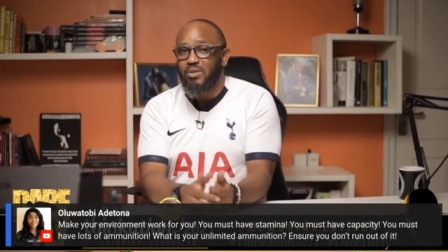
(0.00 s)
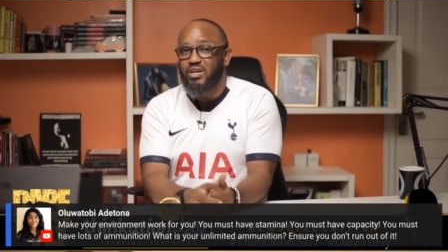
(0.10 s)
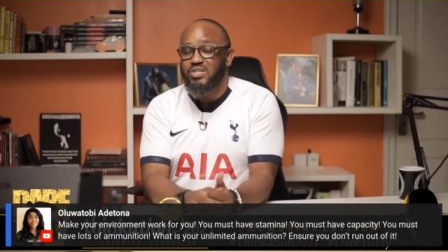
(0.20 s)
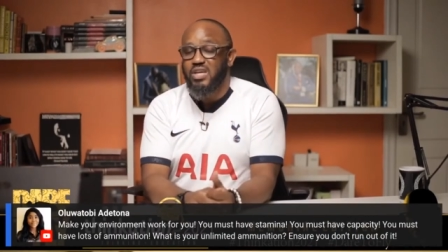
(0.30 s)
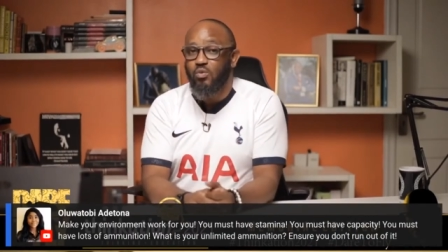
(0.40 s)

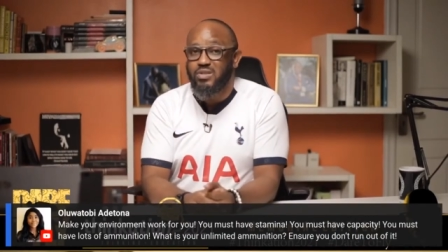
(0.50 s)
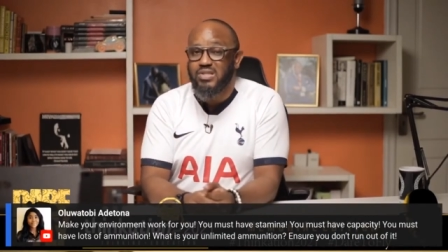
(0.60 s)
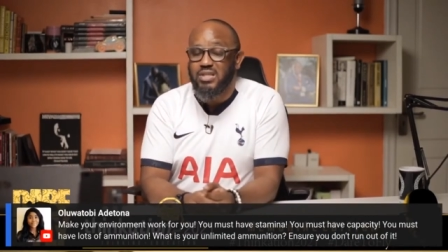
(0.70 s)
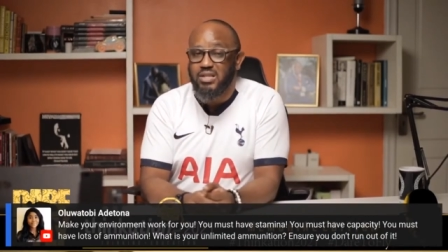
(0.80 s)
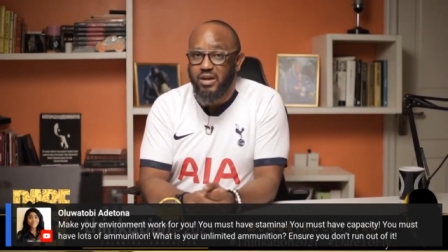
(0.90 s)
Because he
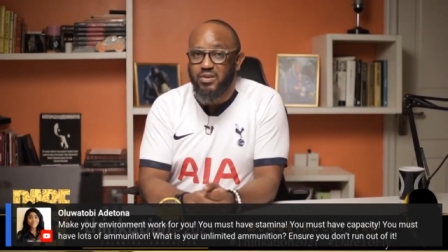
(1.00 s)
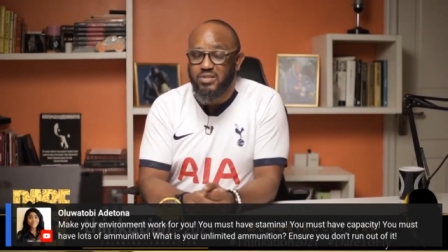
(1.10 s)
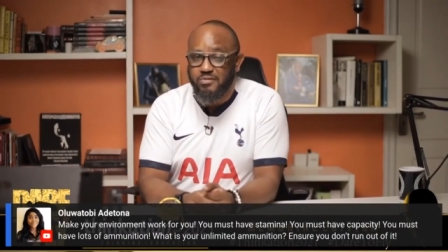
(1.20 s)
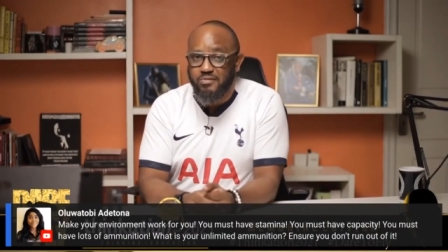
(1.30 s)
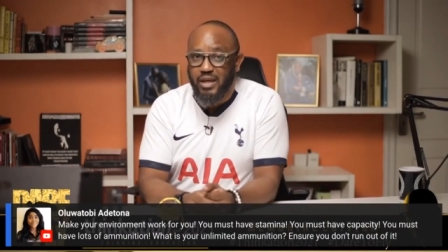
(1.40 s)
wants to dare
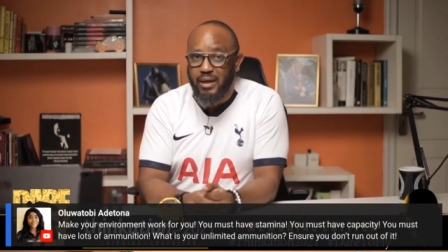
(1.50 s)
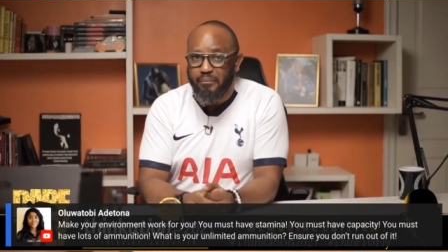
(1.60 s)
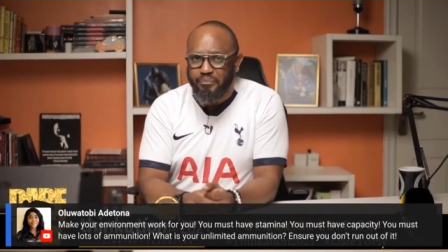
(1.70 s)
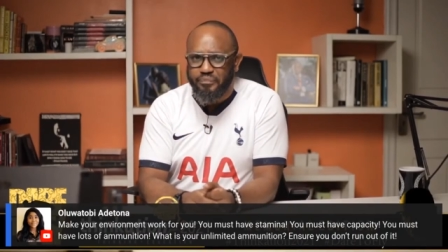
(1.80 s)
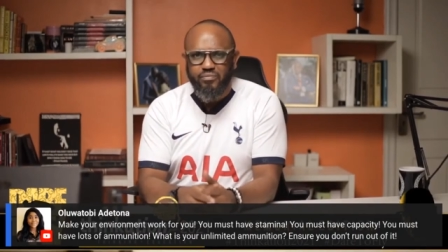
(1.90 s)
to fly.
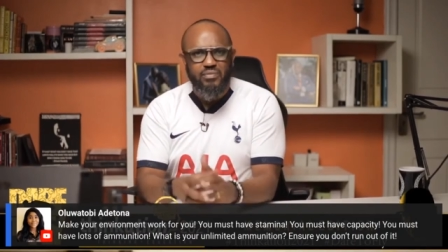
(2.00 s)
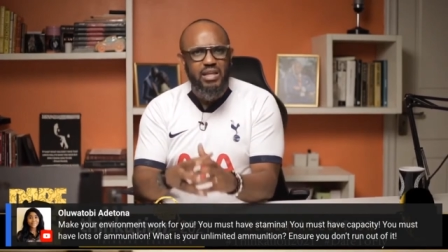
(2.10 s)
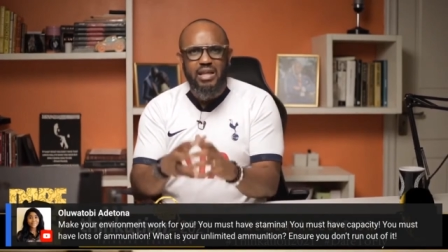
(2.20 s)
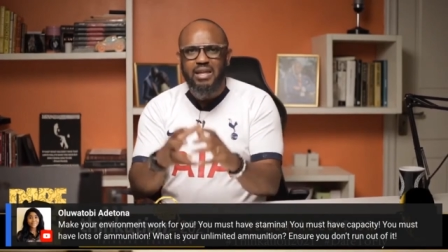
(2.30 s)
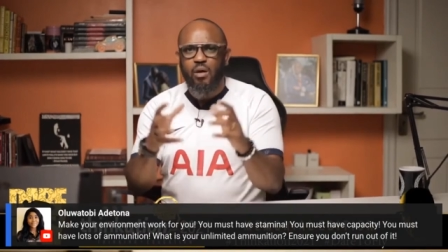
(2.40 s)

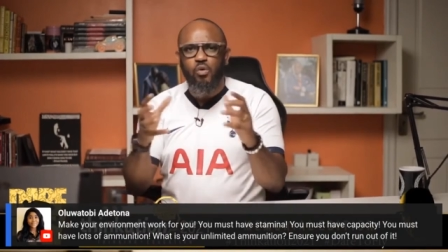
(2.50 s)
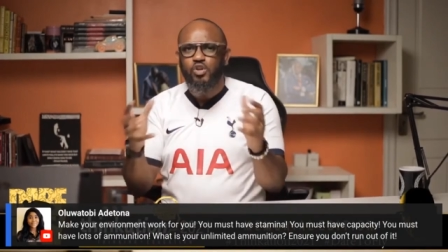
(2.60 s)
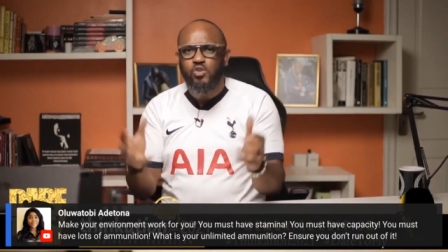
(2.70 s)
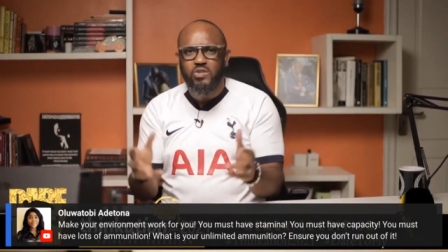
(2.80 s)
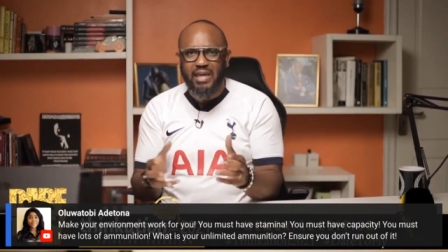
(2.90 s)
Now, what
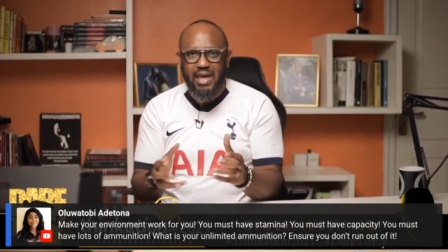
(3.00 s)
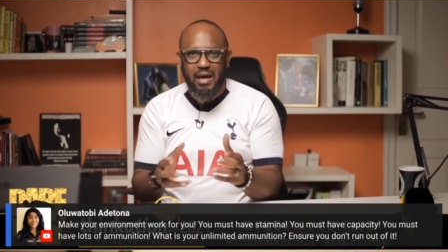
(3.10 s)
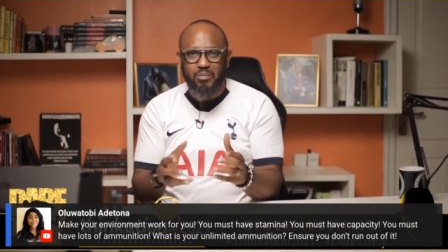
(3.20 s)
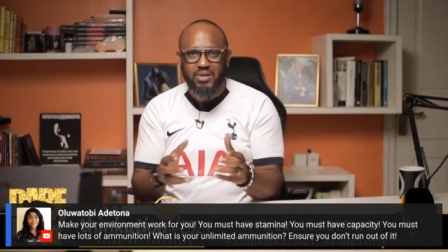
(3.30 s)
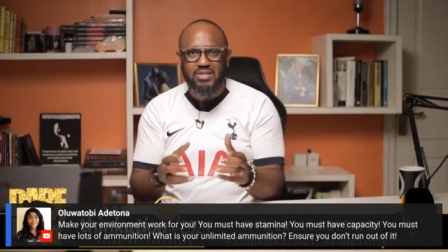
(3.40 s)
do you think
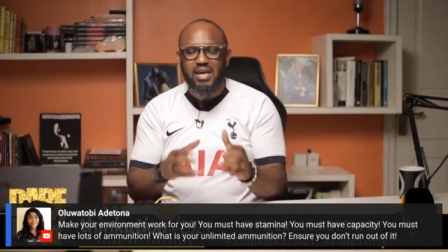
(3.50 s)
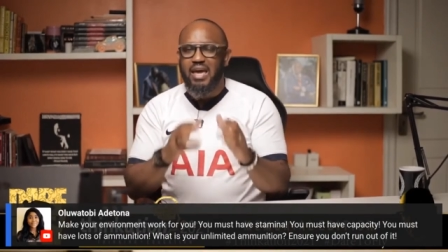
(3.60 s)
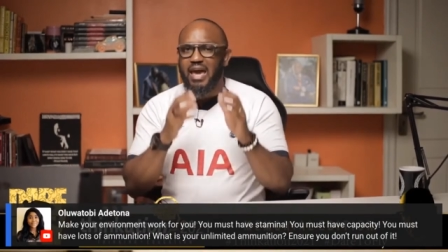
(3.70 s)
happens?